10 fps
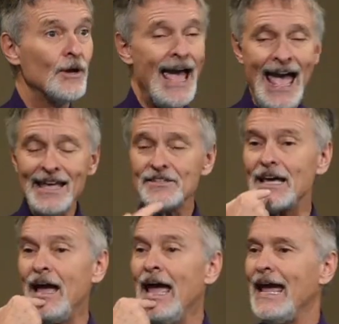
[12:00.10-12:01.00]
so
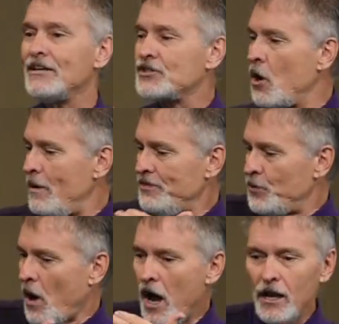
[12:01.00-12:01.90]
Gehazi is going
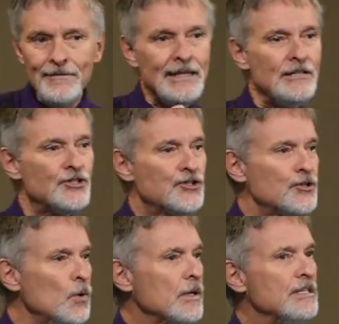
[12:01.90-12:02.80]
through all of these
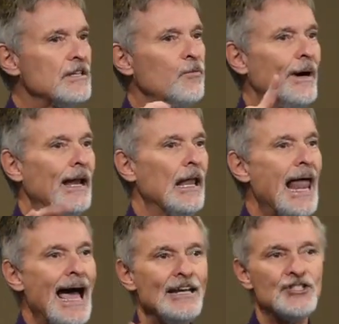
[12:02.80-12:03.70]
stories of what
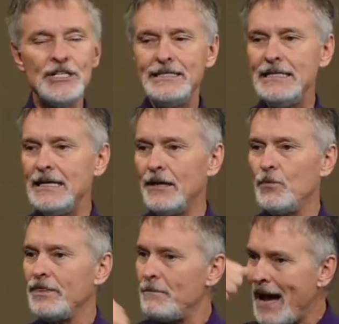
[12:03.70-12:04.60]
Elijah did
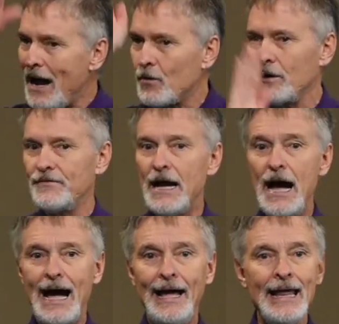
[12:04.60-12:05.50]
with the power of
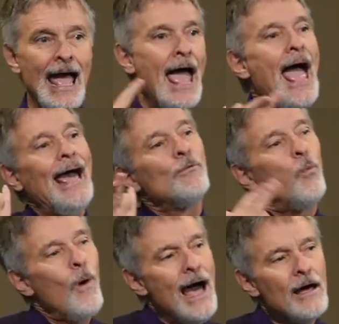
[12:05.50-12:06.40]
God. And
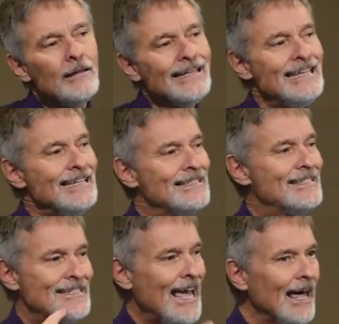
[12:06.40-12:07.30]
while he
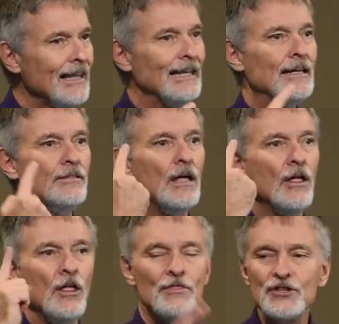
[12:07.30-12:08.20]
is telling
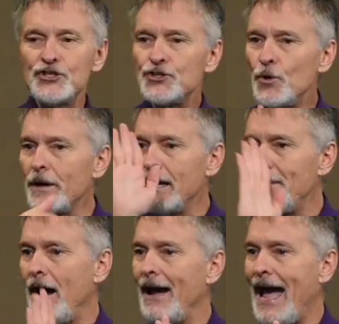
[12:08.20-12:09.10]
the story
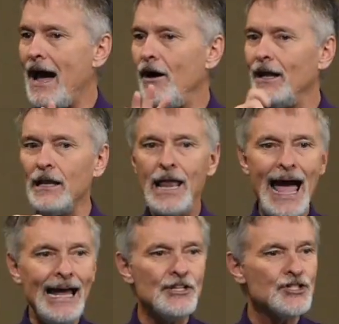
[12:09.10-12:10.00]
about how
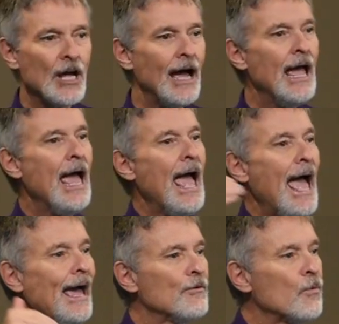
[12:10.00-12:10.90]
Elijah
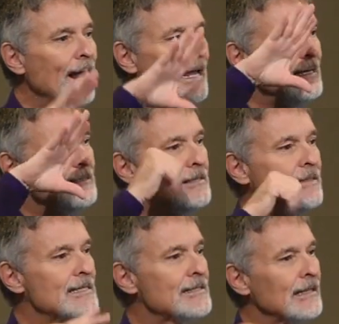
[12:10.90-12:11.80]
had raised
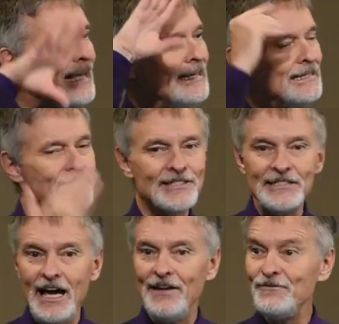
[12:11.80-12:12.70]
this lady's
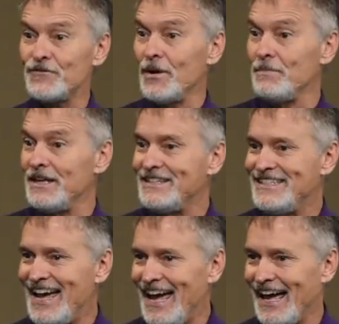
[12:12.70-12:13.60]
son from the
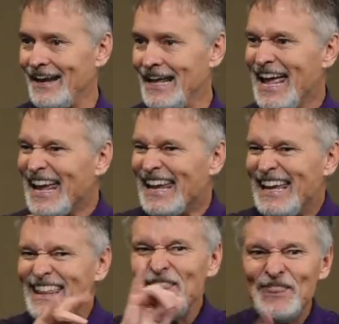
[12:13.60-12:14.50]
dead,
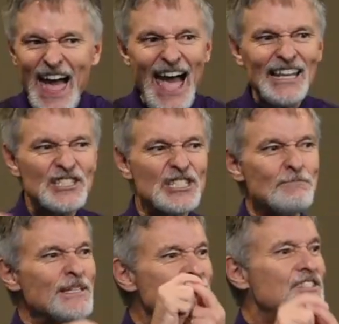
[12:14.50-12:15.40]
in that
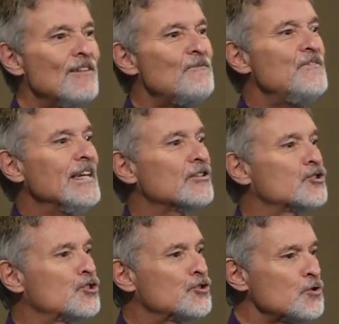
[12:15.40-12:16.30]
specific
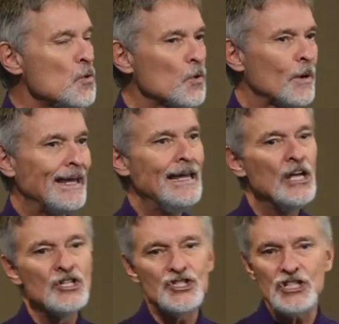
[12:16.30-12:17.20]
story,
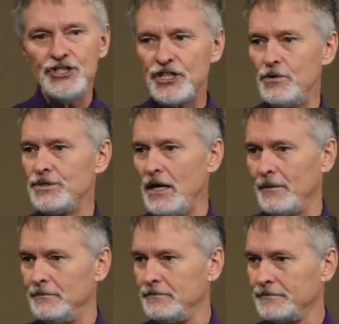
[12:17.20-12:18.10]
she shows
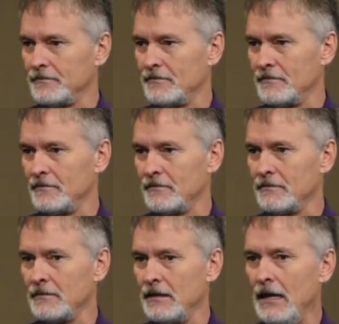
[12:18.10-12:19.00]
up.
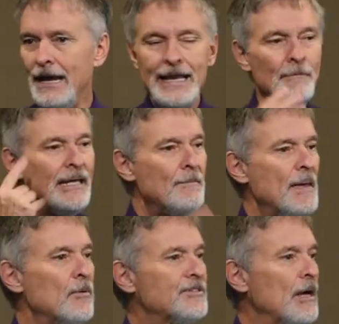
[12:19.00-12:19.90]
Now, many
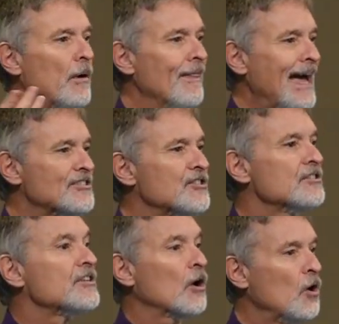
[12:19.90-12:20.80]
people would say, well, that's
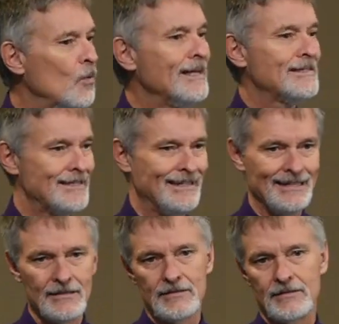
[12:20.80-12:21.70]
just a
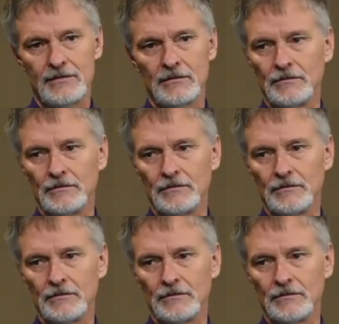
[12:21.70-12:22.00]
coincidence.